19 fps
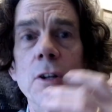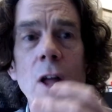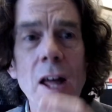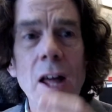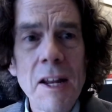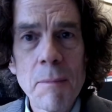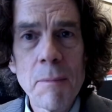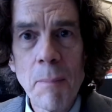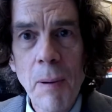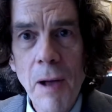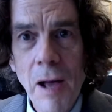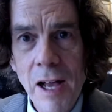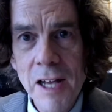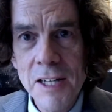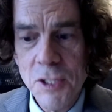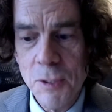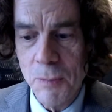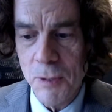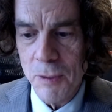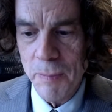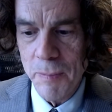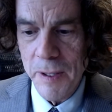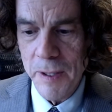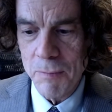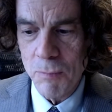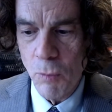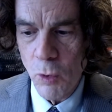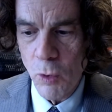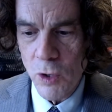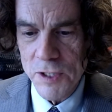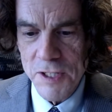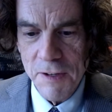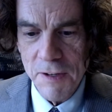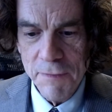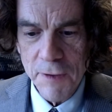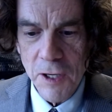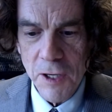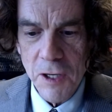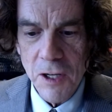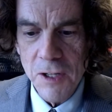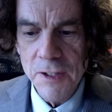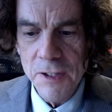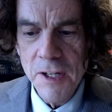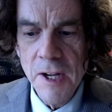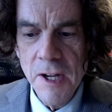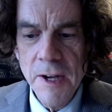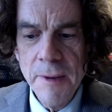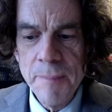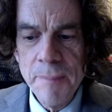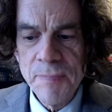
Not impossible, but more difficult.